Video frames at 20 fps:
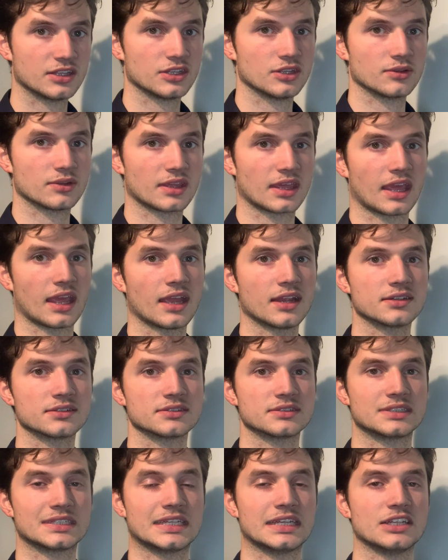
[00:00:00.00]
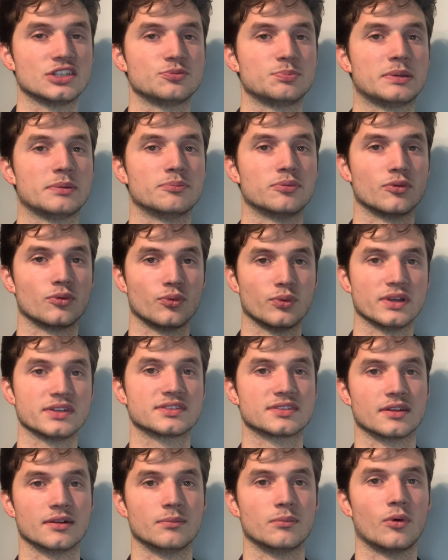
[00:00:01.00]
you can't teach people
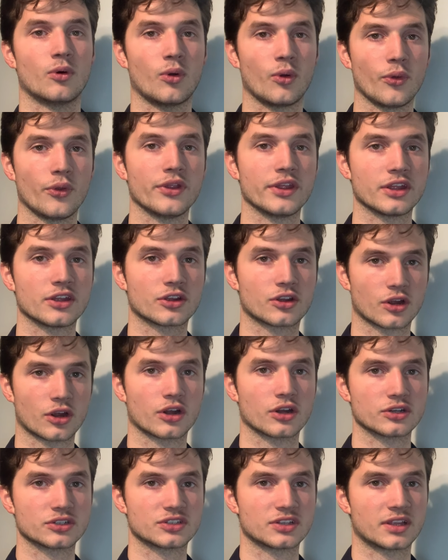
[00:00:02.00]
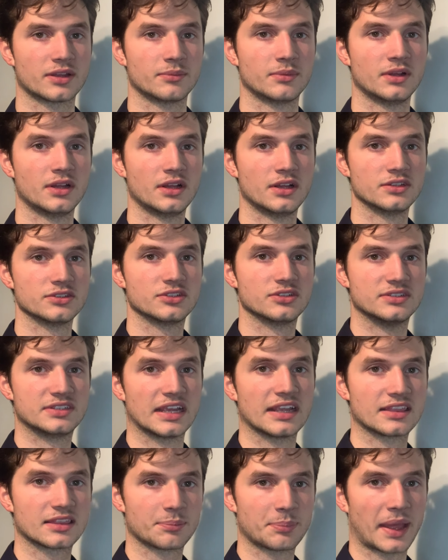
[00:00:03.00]
wisdom, only encourage them to
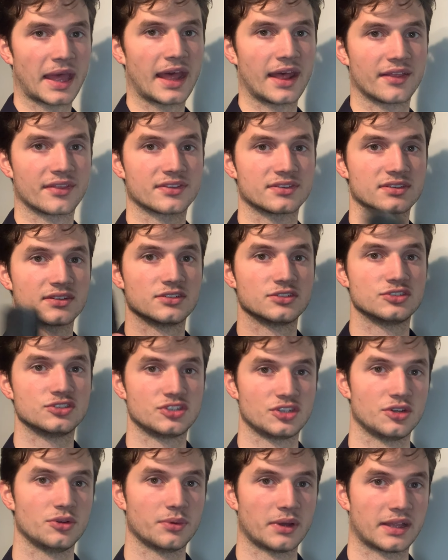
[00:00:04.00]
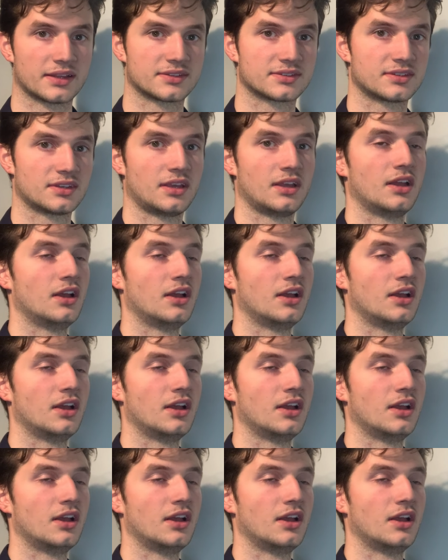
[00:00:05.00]
take the paths to it.